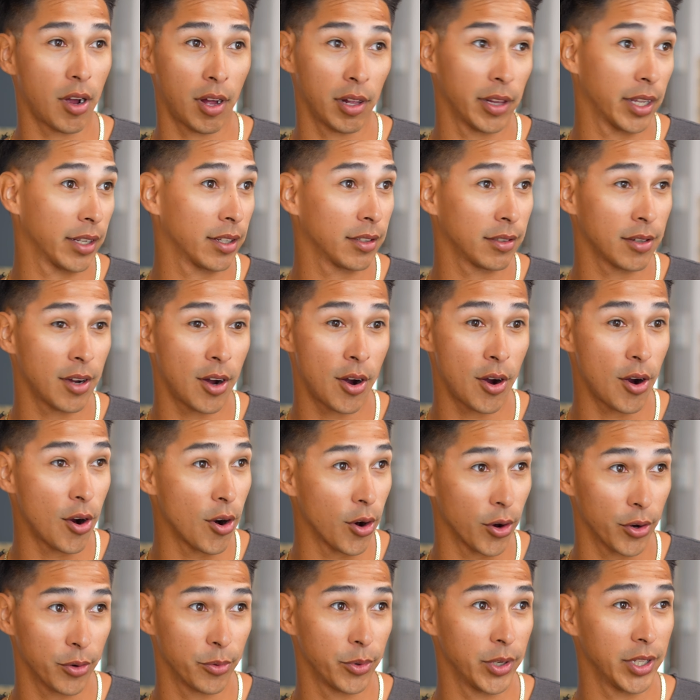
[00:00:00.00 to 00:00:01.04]
like
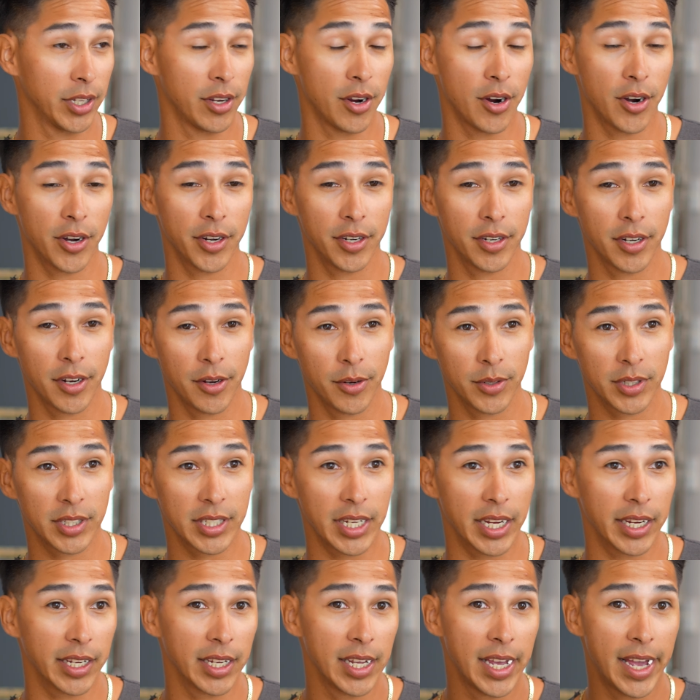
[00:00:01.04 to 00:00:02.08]
hard, really hard. You know, it's
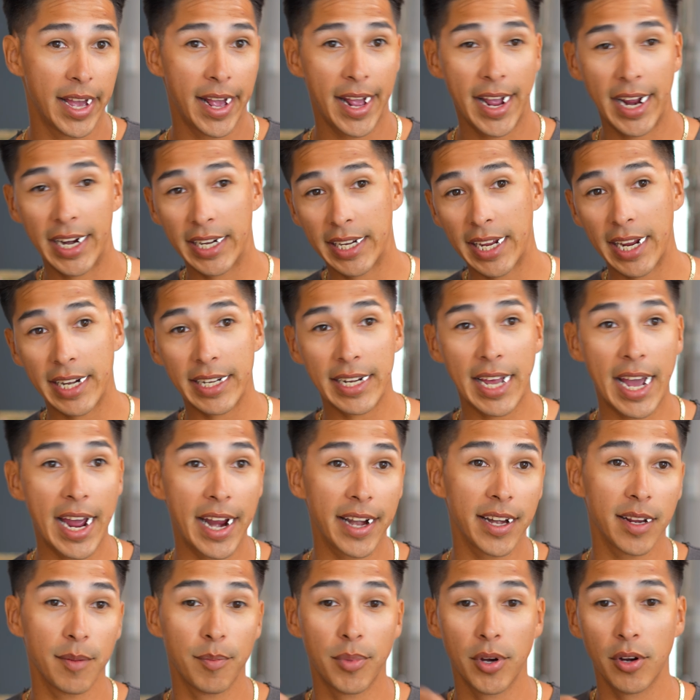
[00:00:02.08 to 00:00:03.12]
like 88,
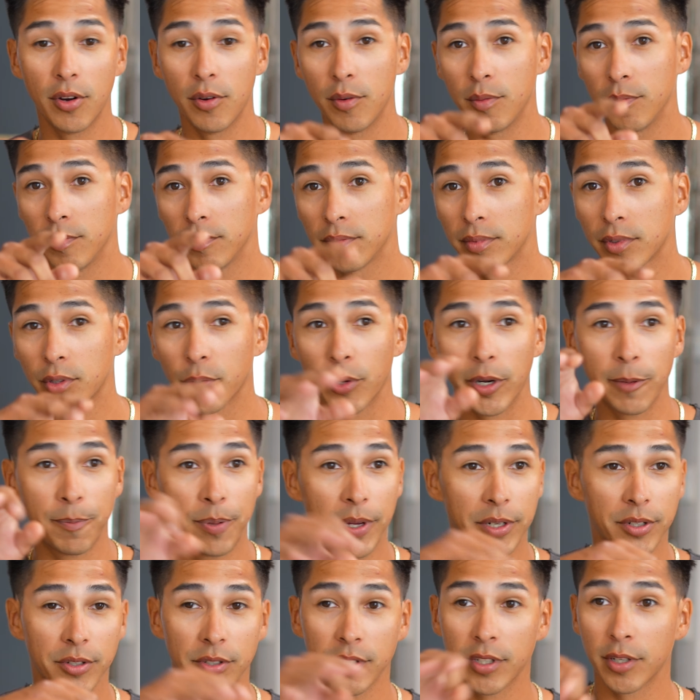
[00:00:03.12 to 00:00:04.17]
90, boom, 3
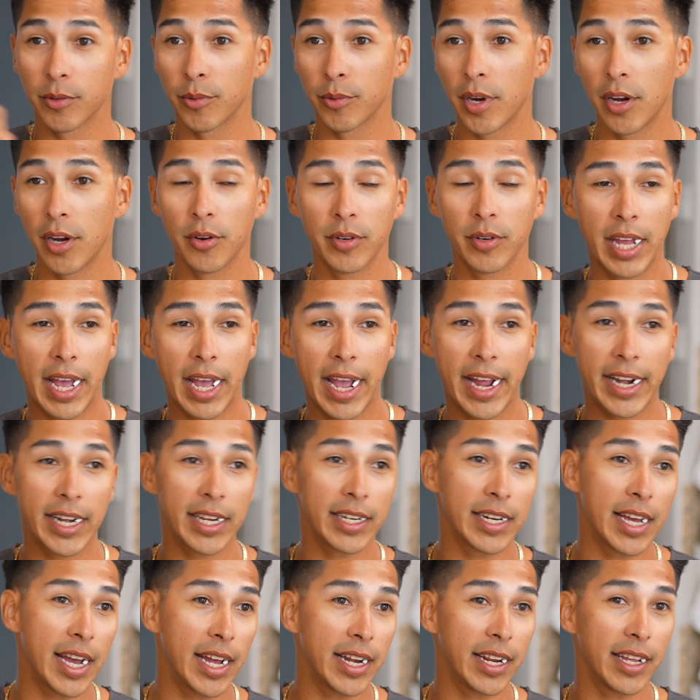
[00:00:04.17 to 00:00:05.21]
pitchers in a row, 90,
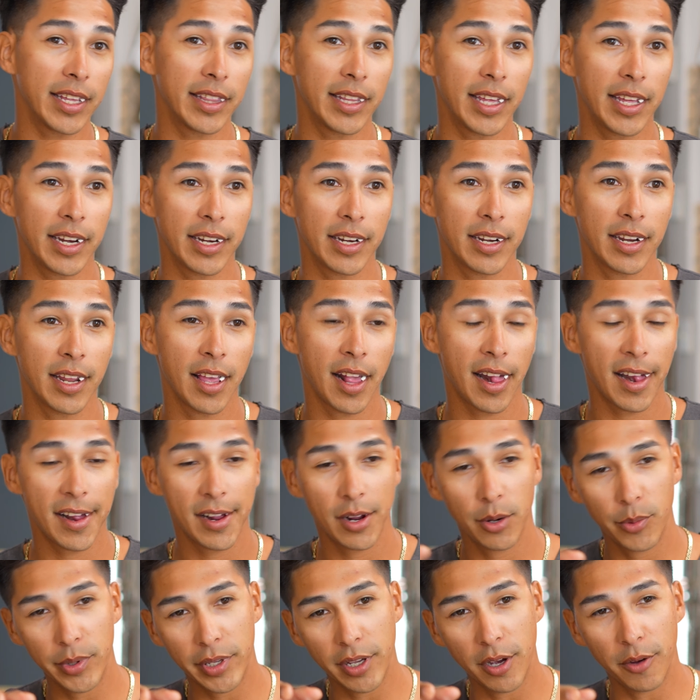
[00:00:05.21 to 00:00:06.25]
90, and then
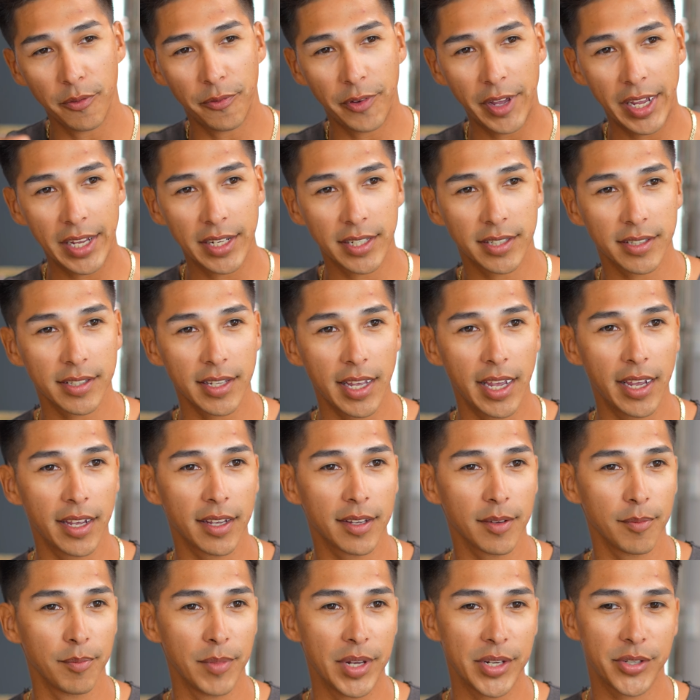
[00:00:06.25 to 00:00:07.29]
we go face
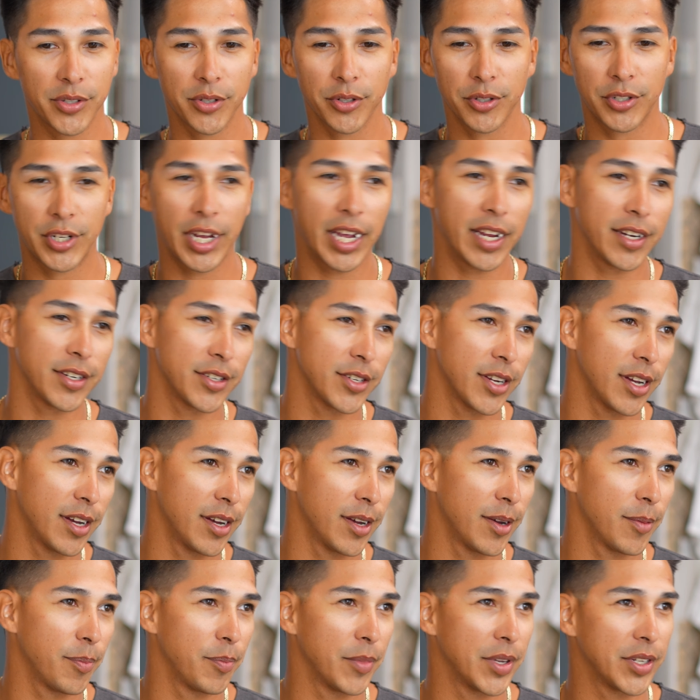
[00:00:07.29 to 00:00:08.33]
like Mr.
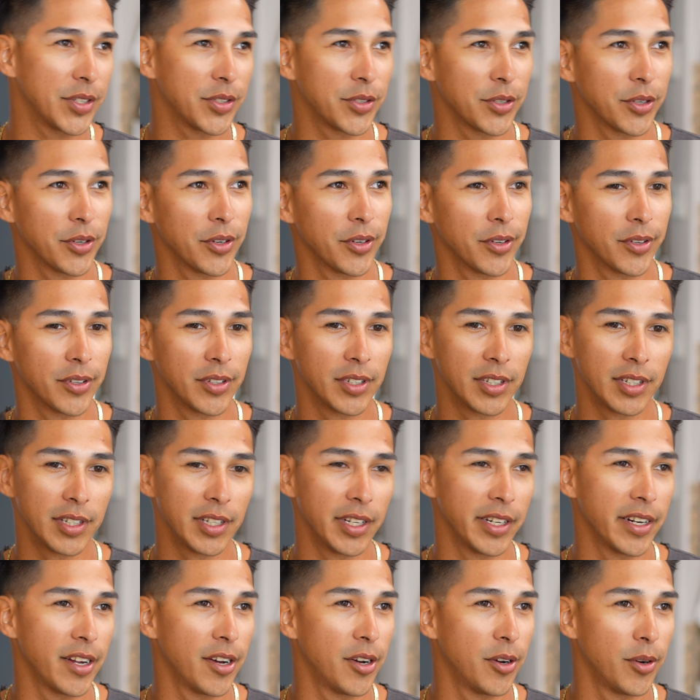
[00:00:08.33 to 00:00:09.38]
Changeup, Mr.
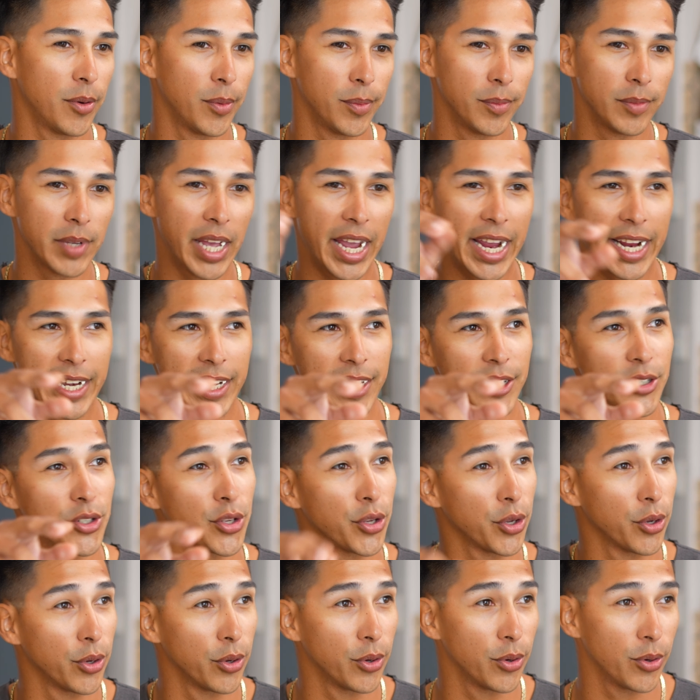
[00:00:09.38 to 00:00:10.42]
you know,
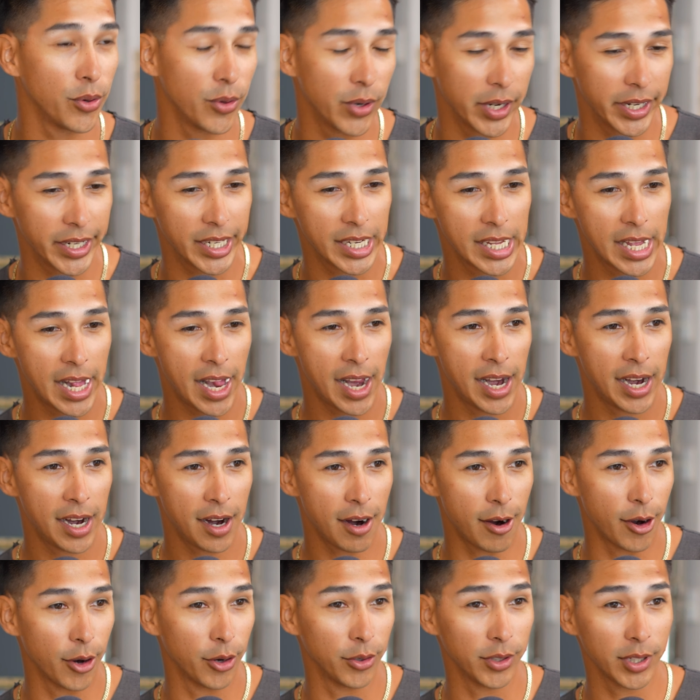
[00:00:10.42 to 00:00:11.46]
82, and
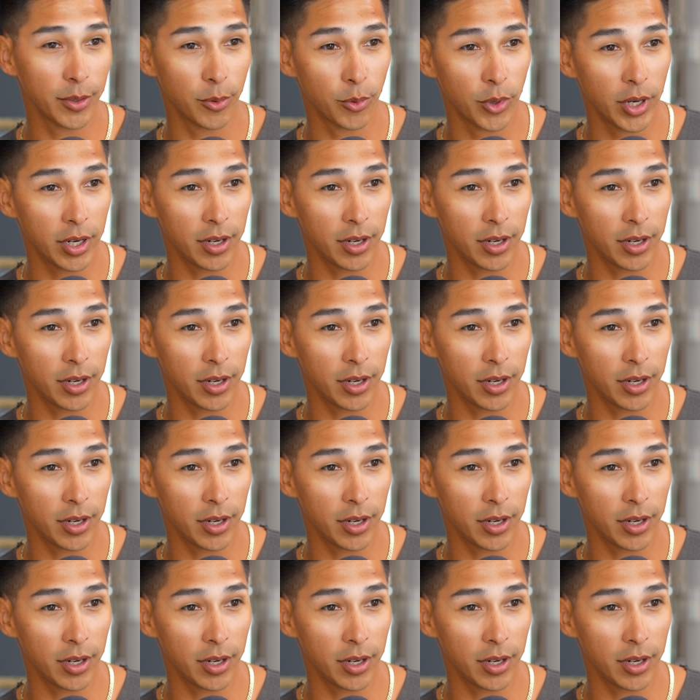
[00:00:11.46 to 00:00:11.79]
our only